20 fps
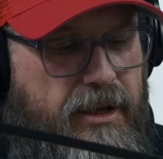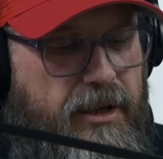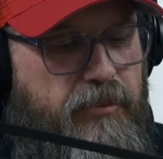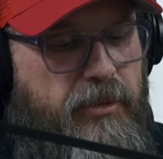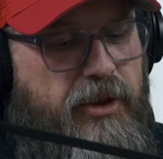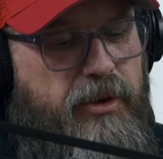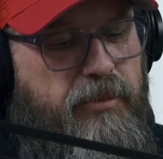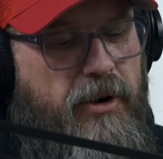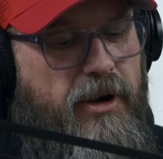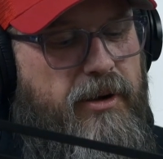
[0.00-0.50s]

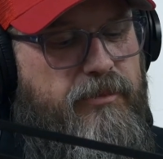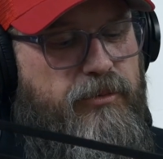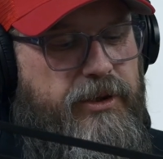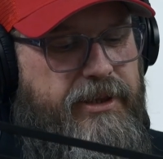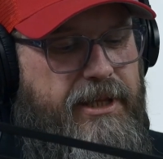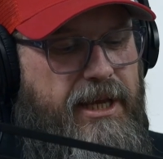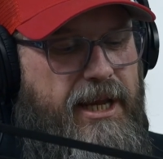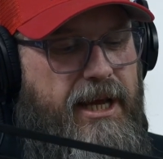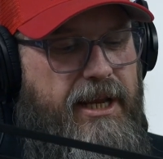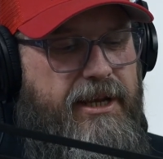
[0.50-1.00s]
But the problem with
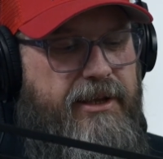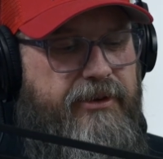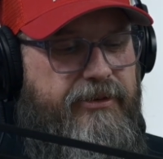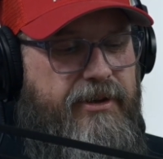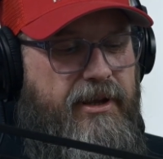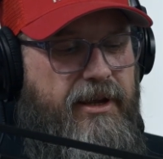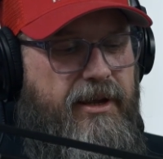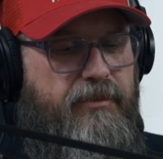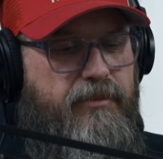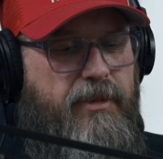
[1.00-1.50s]
that is
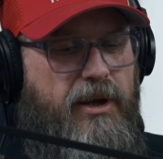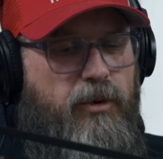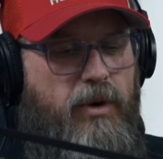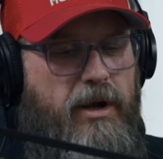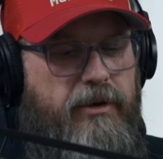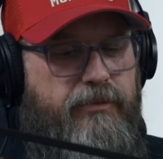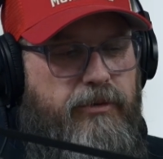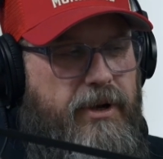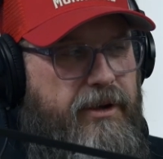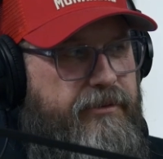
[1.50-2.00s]
that my
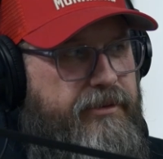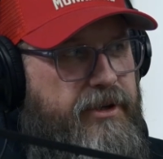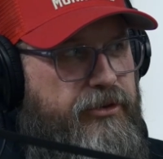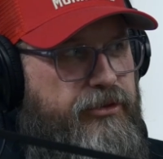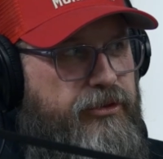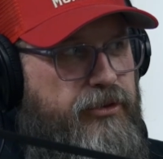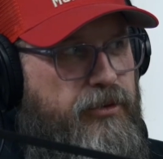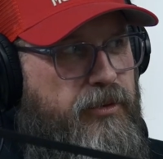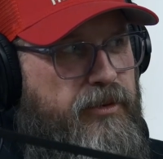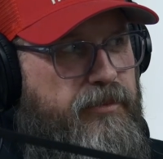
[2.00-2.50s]
wife would have an
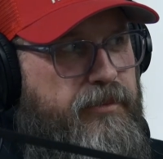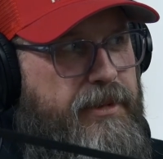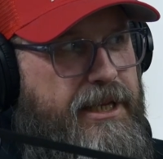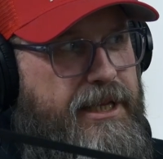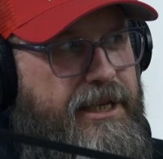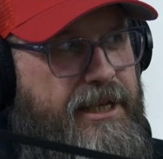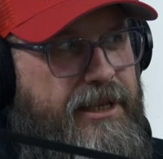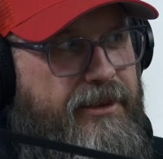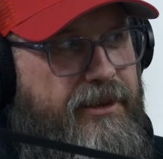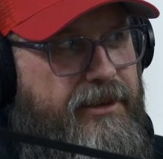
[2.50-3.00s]
issue with me
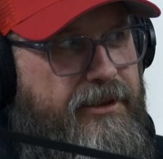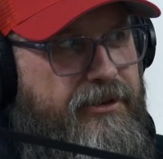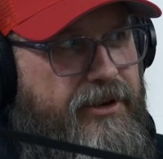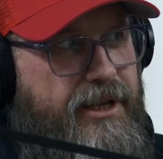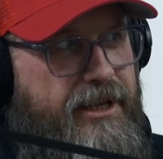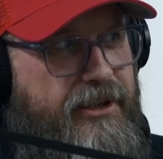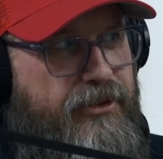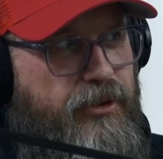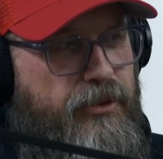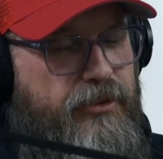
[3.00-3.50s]
eating
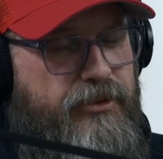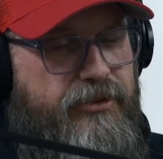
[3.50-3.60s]
like those